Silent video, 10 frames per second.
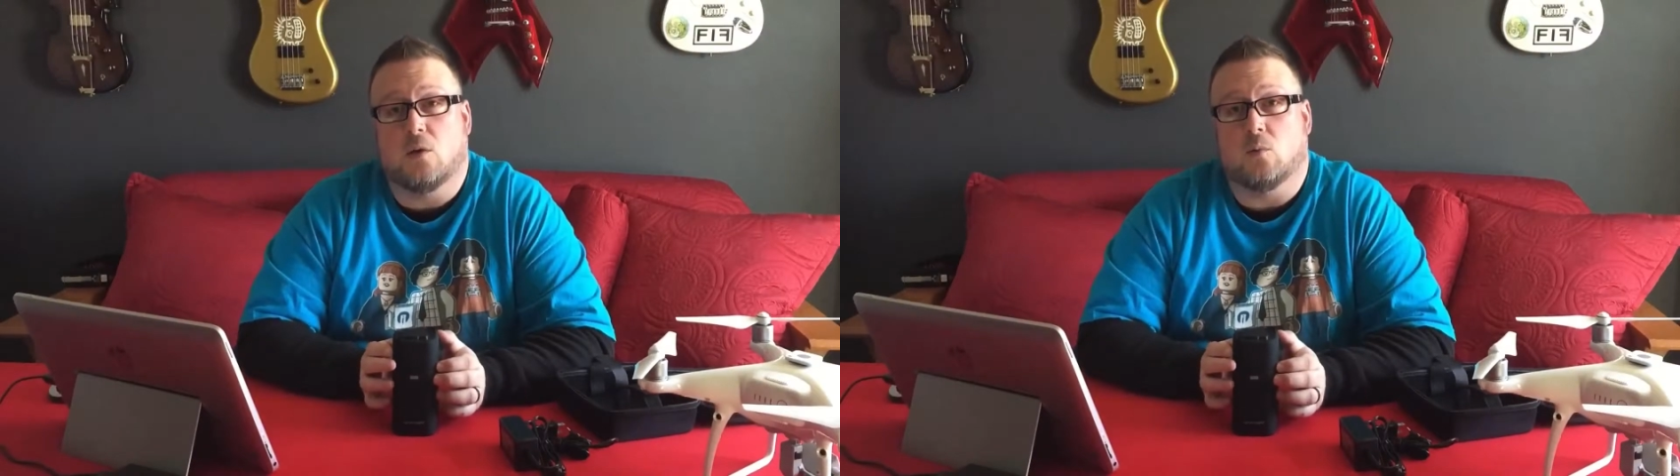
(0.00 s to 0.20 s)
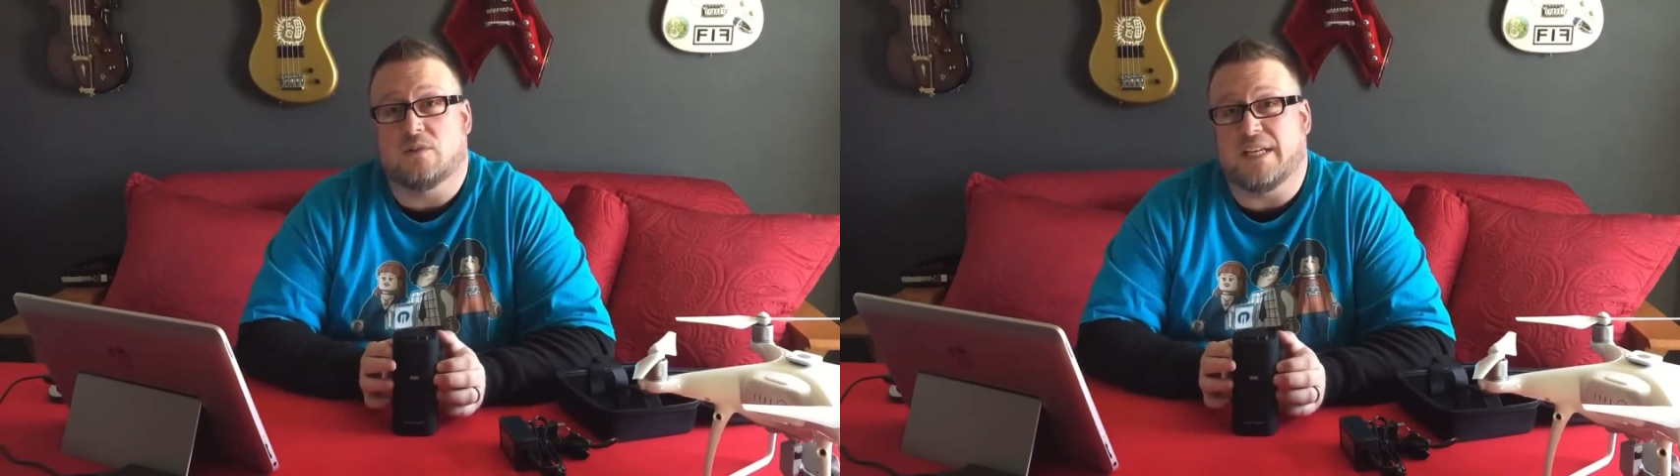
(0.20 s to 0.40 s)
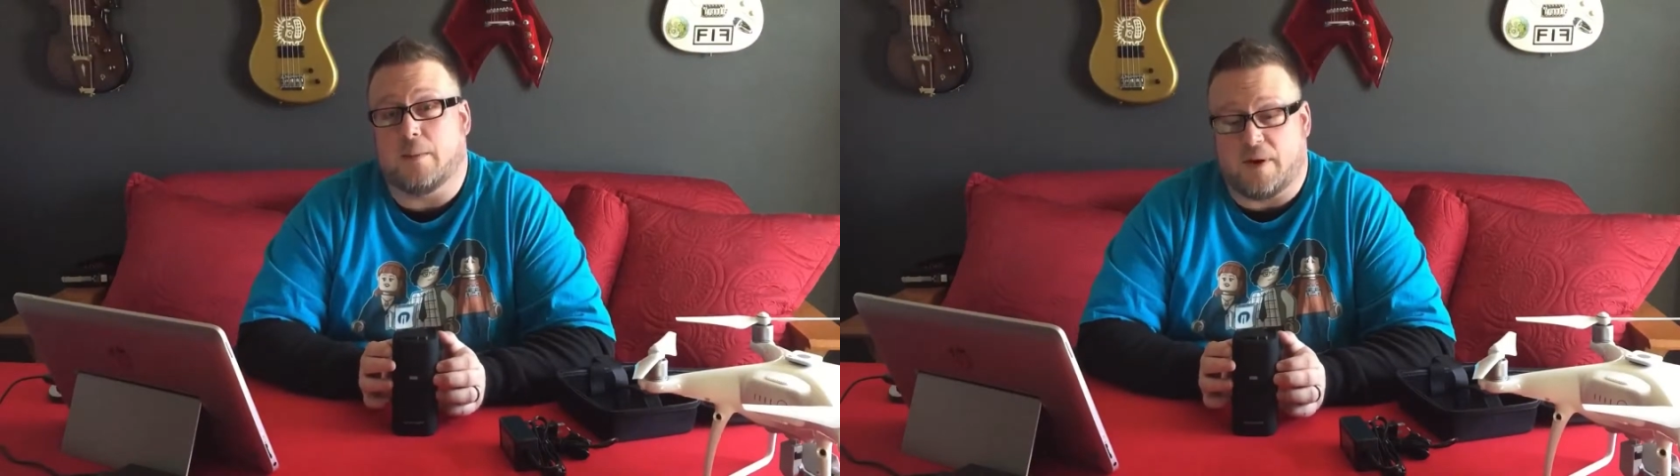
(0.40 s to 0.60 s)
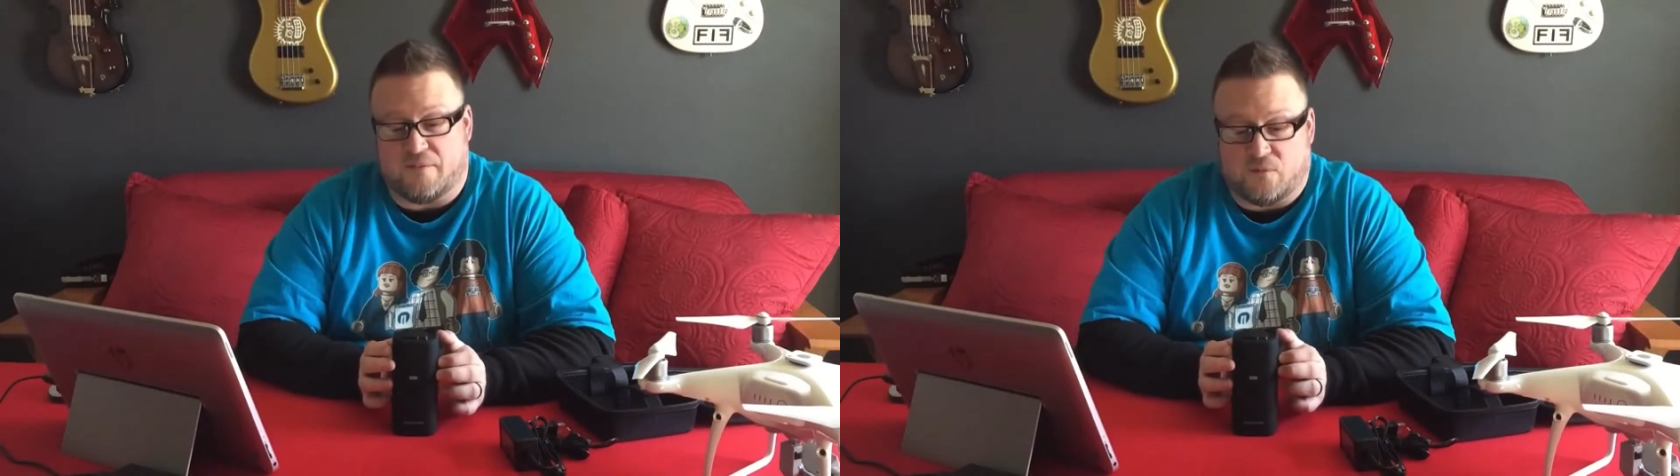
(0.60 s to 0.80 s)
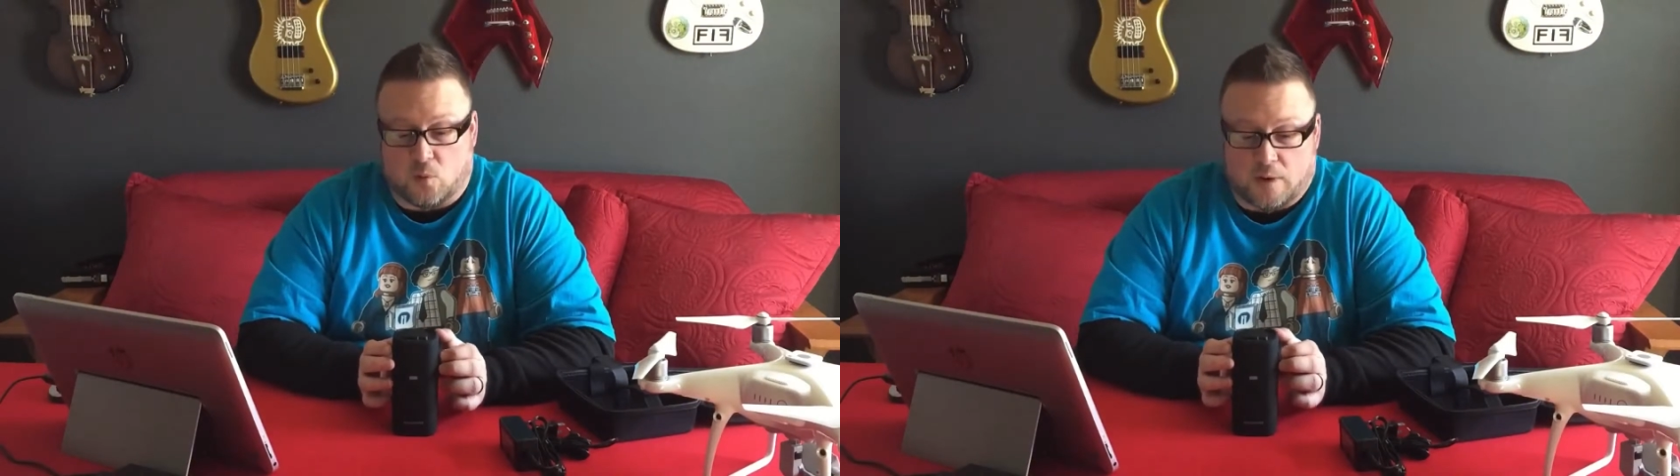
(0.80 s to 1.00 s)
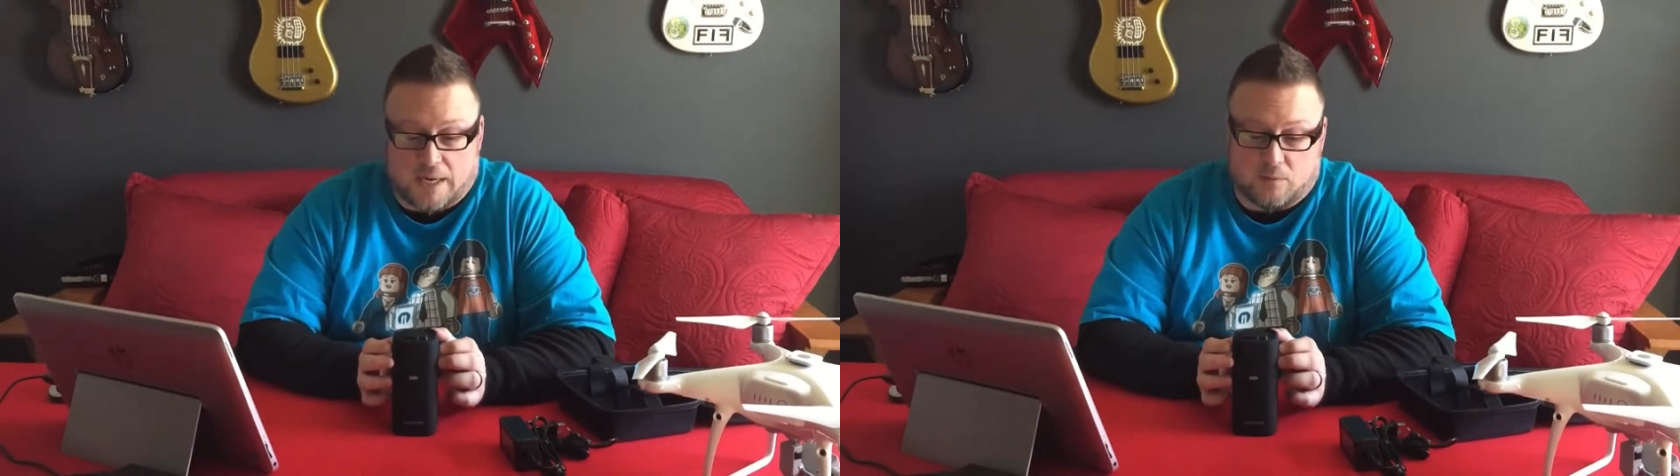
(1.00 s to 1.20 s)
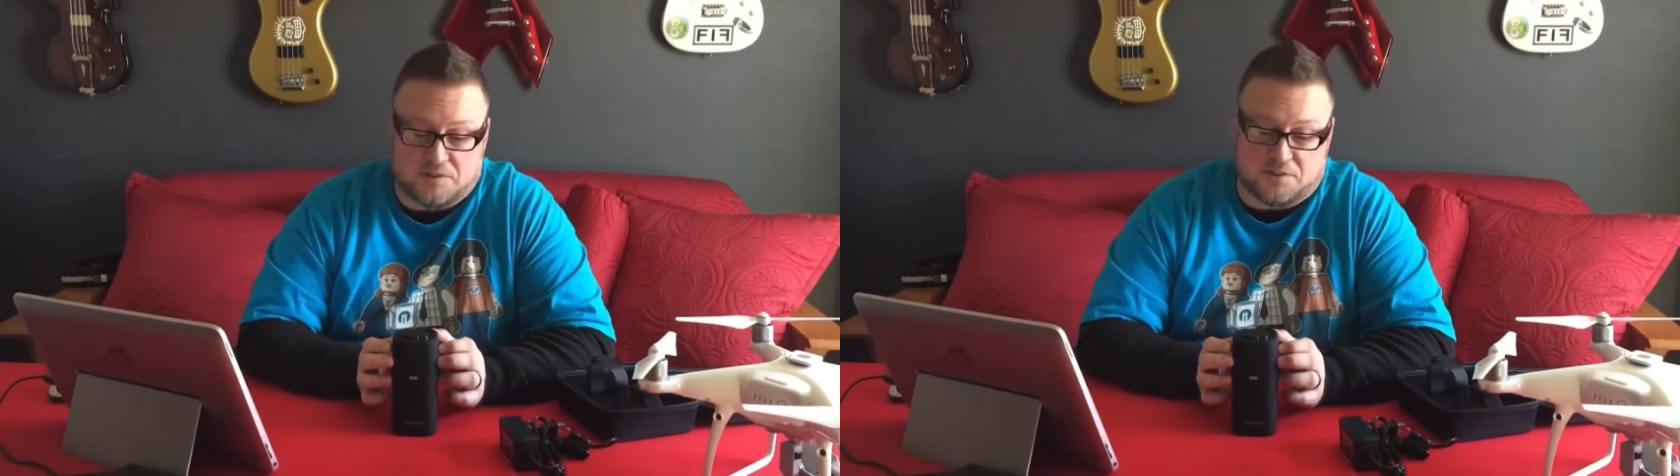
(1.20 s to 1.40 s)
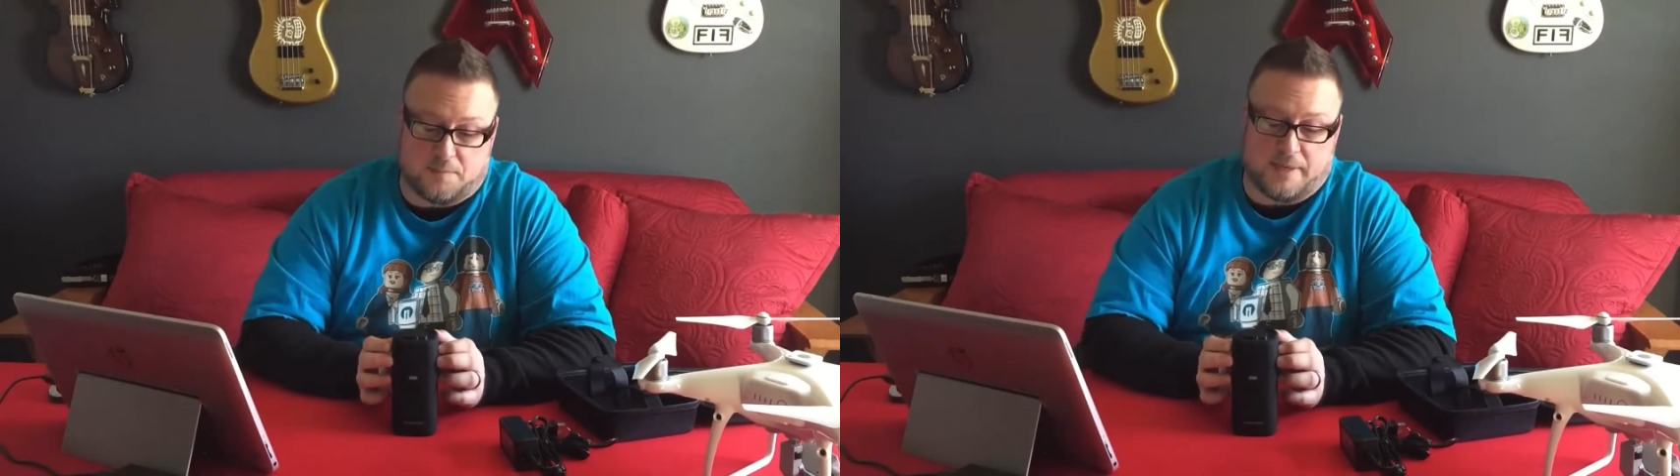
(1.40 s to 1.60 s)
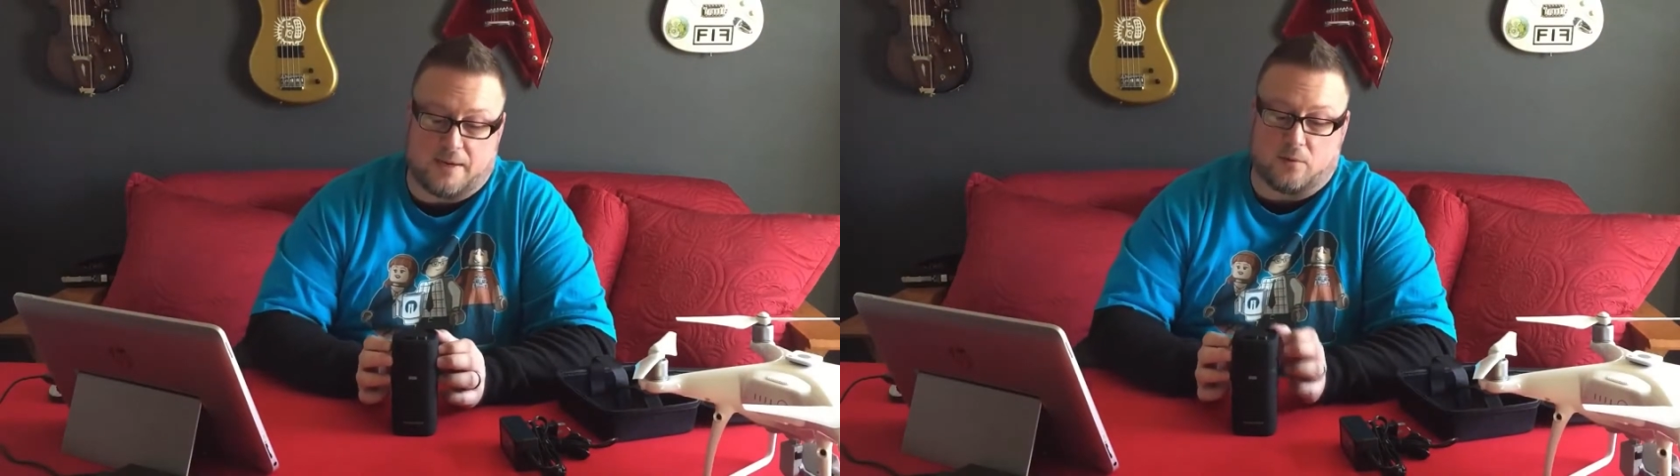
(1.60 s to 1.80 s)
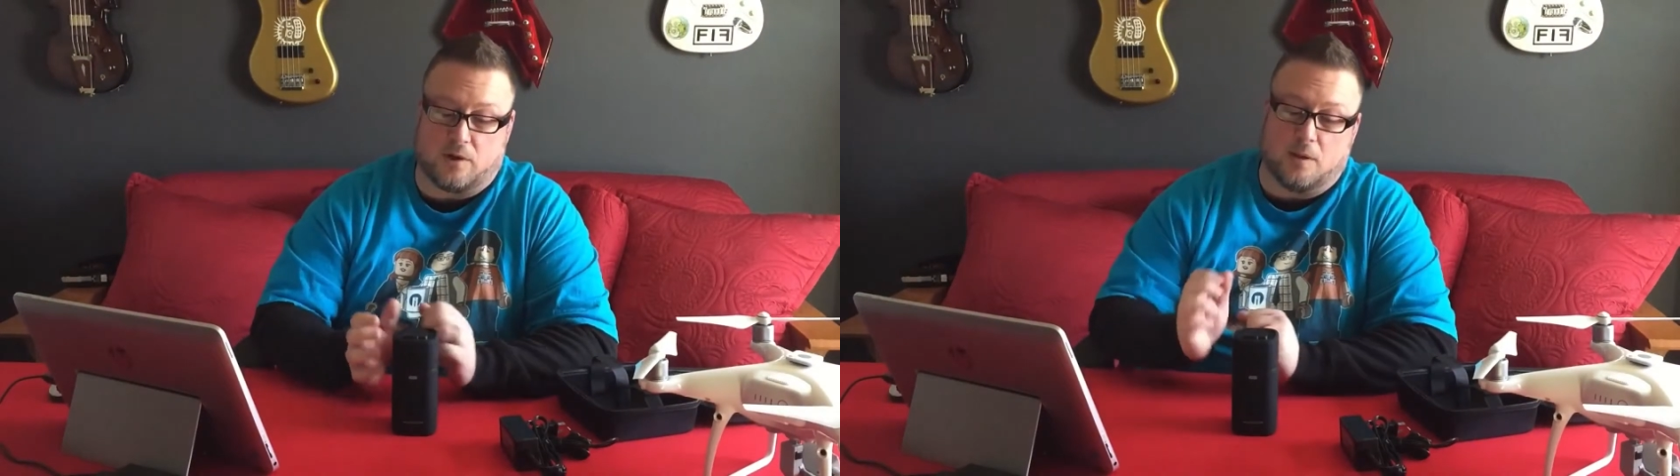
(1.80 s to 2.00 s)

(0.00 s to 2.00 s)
will take about 4 hours to power